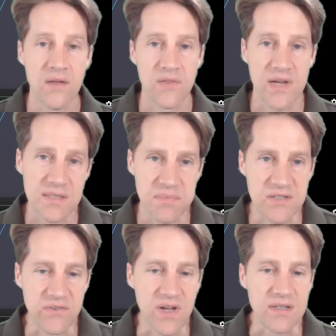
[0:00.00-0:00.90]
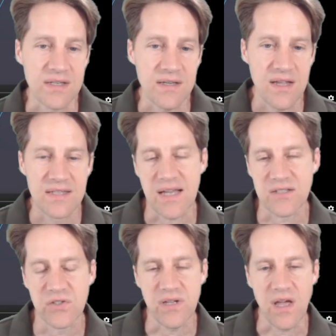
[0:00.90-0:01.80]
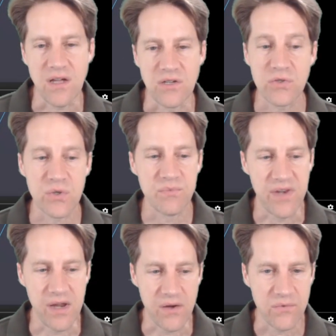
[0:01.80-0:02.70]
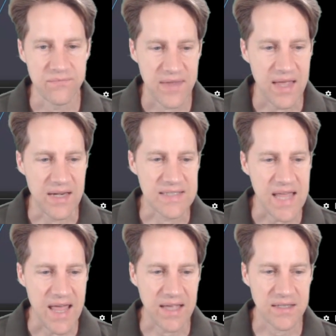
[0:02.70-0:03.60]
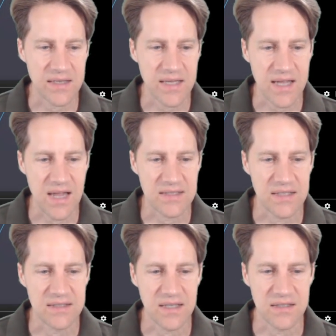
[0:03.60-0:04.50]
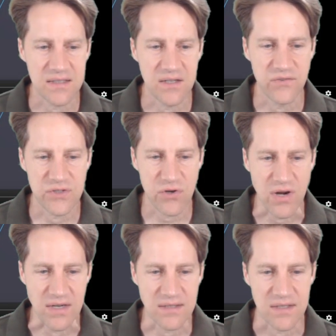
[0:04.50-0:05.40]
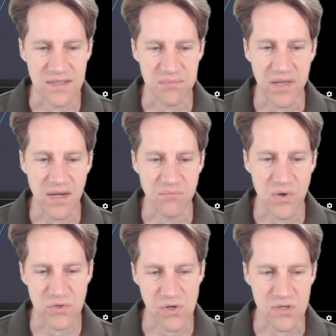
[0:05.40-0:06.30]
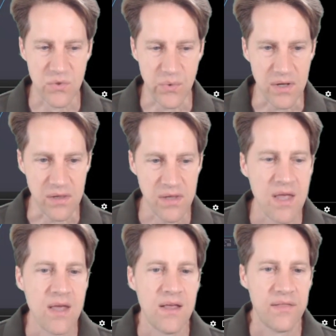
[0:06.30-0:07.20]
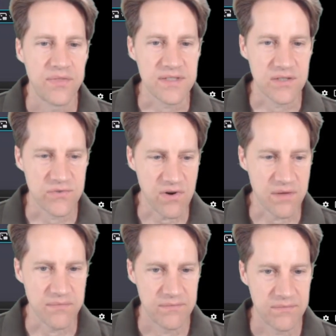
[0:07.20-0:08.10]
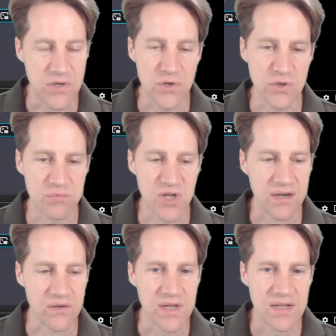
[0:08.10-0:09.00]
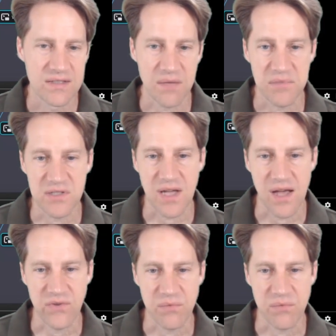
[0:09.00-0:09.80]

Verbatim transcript: The next piece of content is actually a YouTube video, and it's handling case-insensitive strings, explaining PostgreSQL. This is from the YouTube channel, cybertec dash